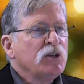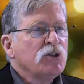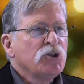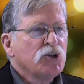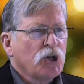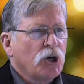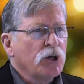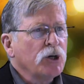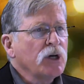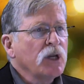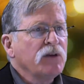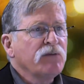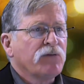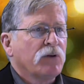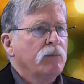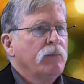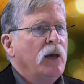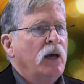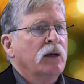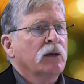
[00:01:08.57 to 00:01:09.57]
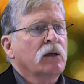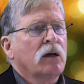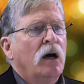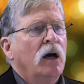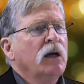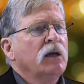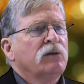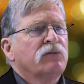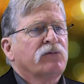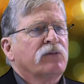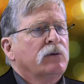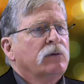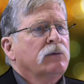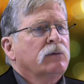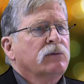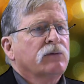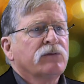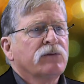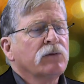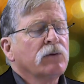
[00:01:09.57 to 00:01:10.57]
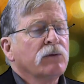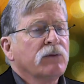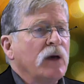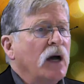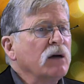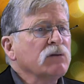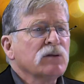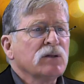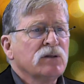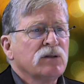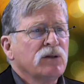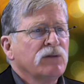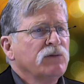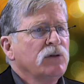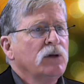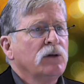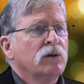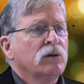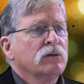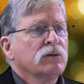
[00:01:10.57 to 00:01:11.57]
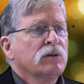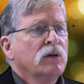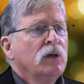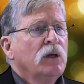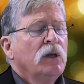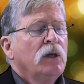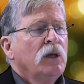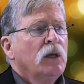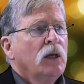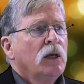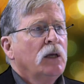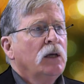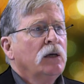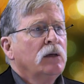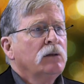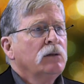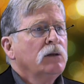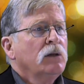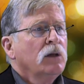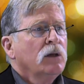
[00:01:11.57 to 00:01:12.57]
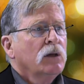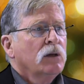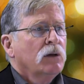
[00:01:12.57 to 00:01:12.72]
journey for mankind for thousands of years. And